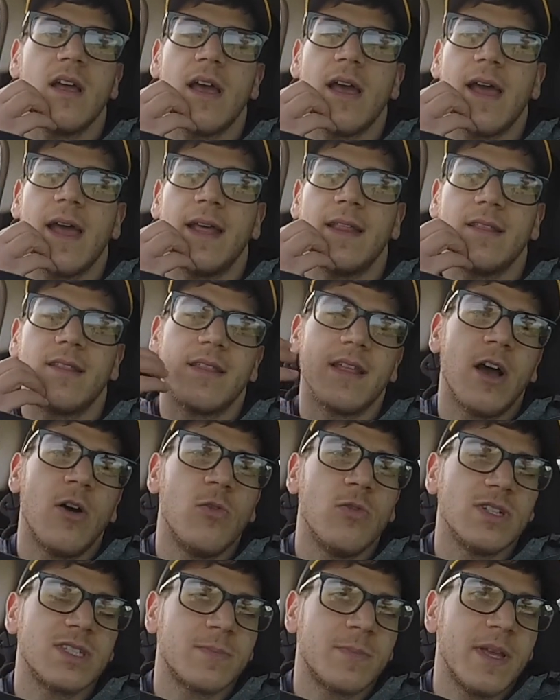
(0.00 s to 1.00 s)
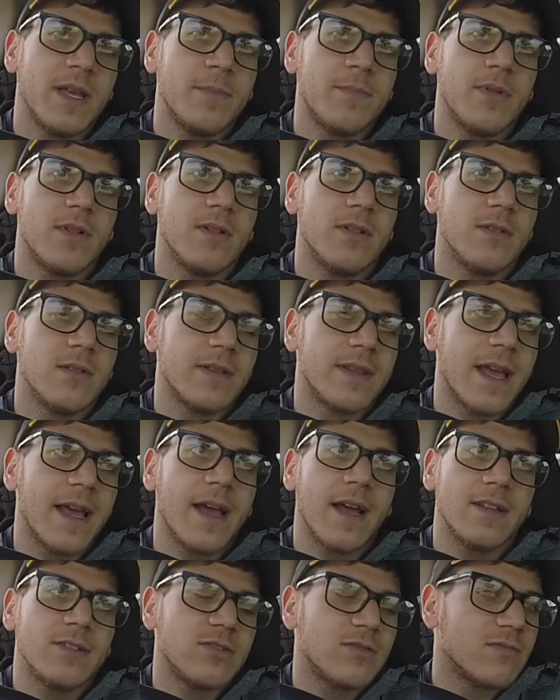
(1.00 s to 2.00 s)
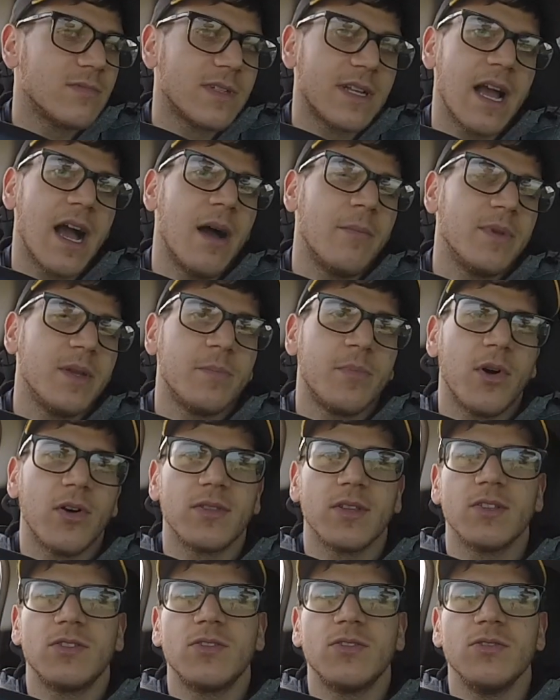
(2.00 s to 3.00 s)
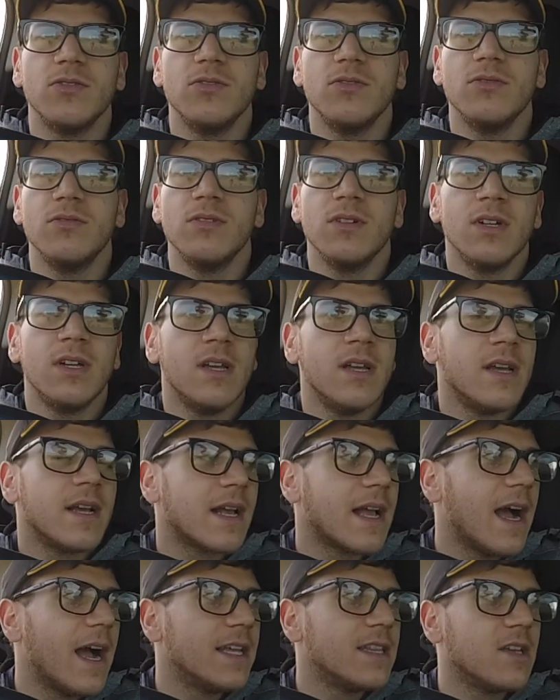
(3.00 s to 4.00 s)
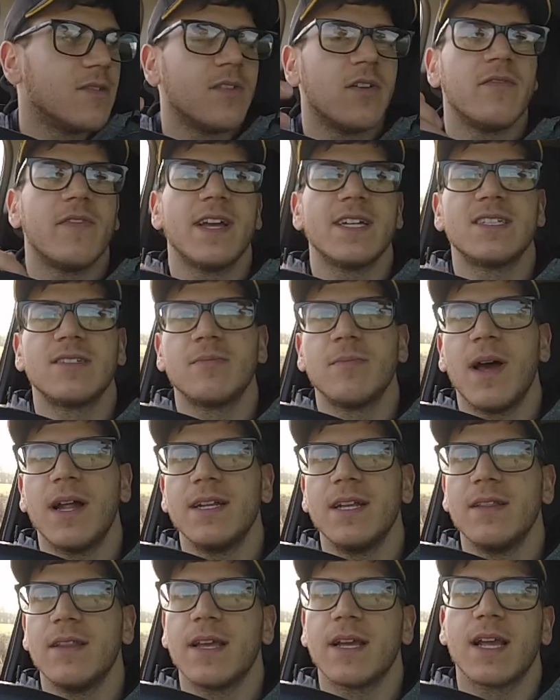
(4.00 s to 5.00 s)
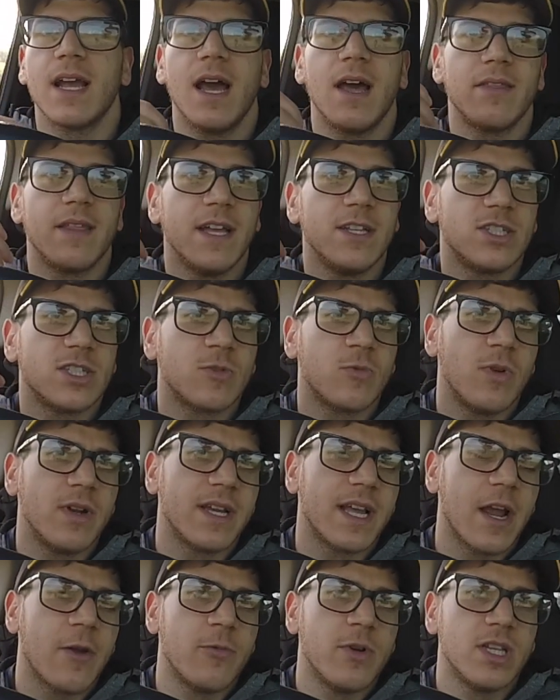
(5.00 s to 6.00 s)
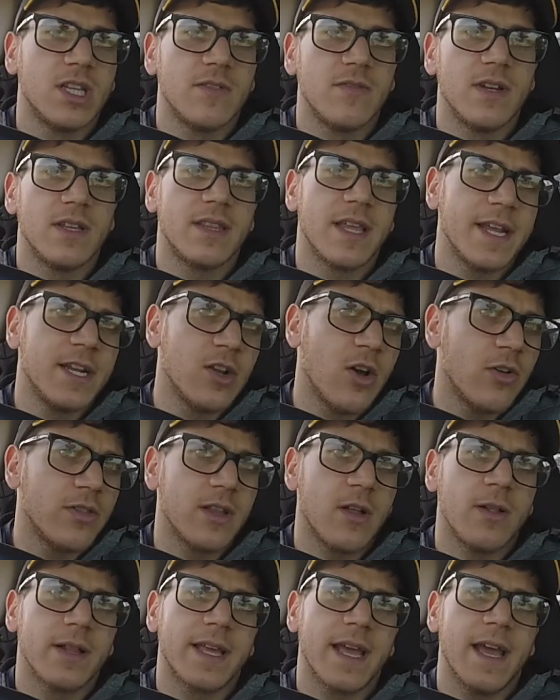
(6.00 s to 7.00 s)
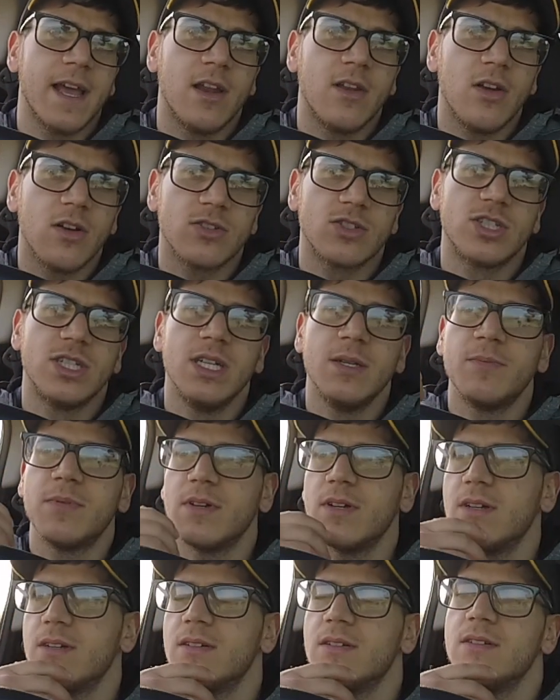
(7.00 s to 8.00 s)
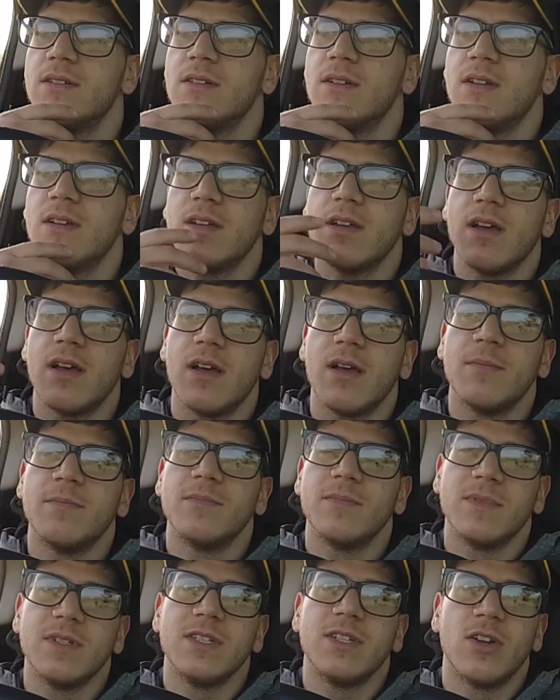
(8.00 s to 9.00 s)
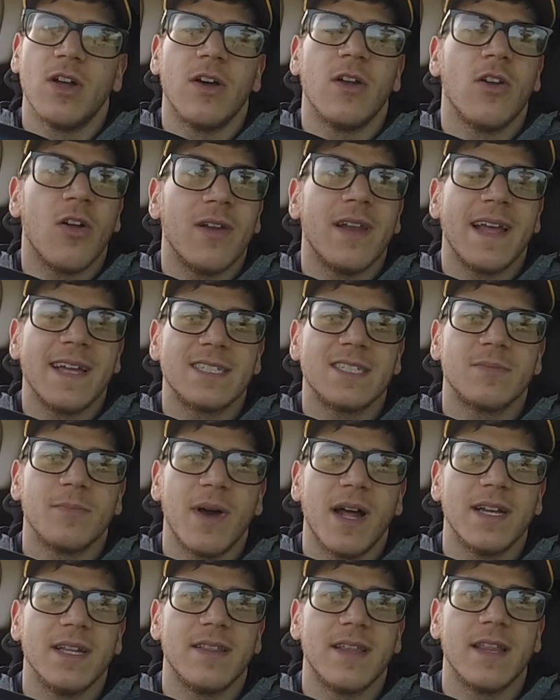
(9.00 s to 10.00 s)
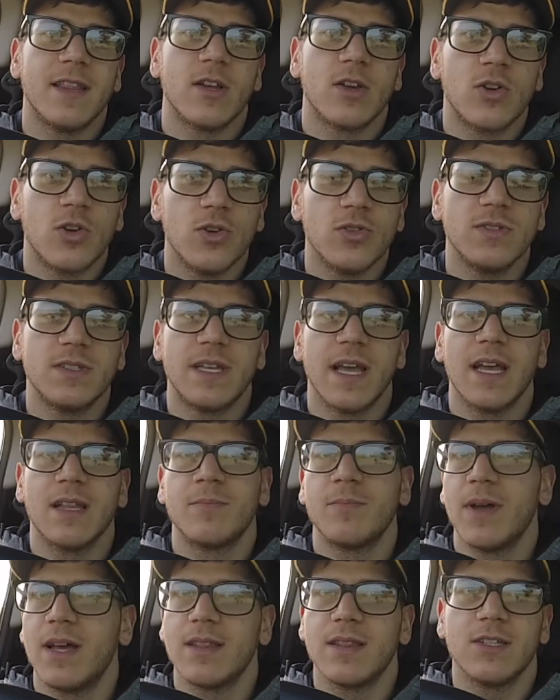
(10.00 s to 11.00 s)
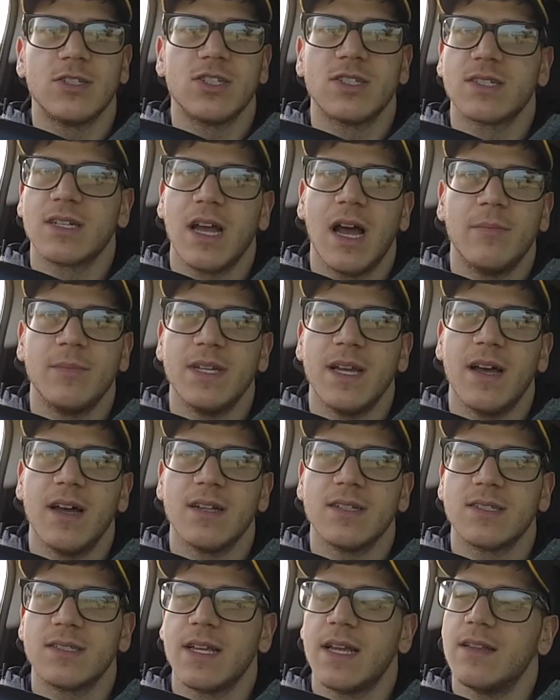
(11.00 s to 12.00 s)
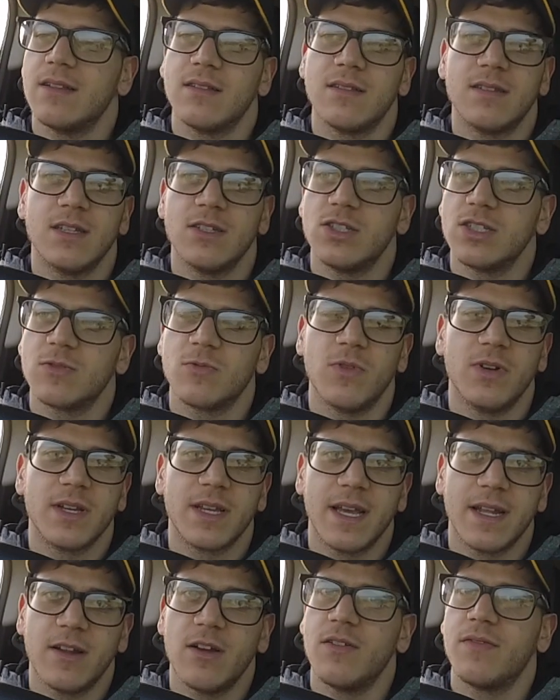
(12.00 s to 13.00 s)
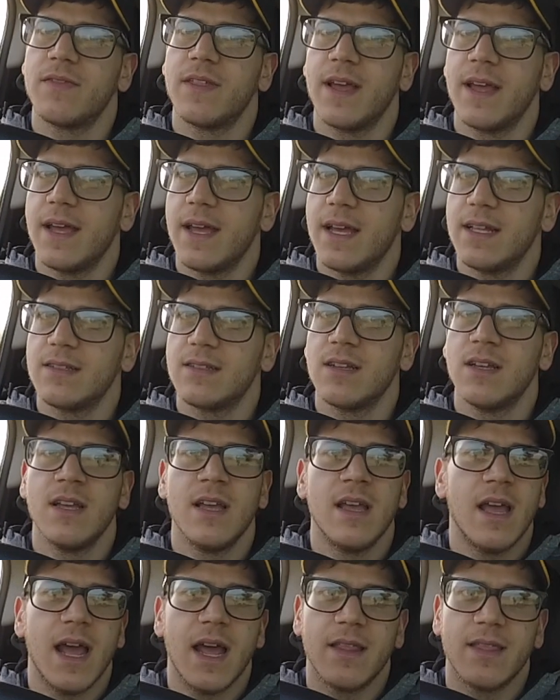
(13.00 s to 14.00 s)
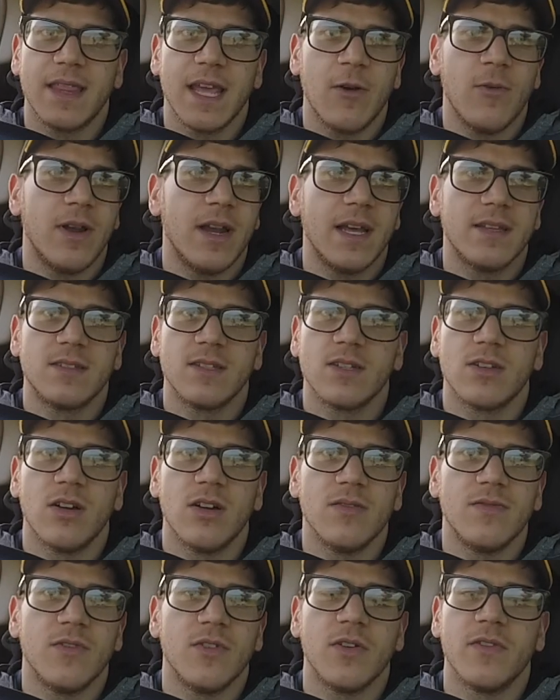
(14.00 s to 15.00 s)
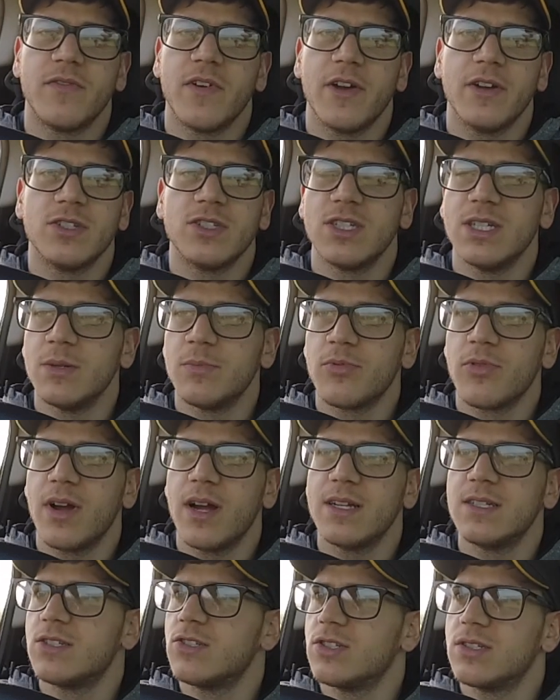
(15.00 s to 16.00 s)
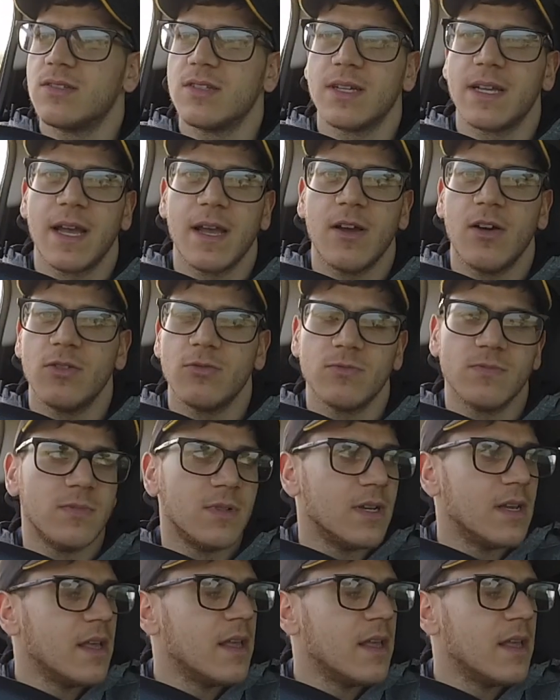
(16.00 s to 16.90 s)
And there are always people that can't be bothered to kind of invest money in their car. They just want to get rid of it. They know they'll get a lot cheaper, a lot less money that they could get, but they just can't be asked, and they just want to get it off their head, and they will let it go for a very cheap price just to get on.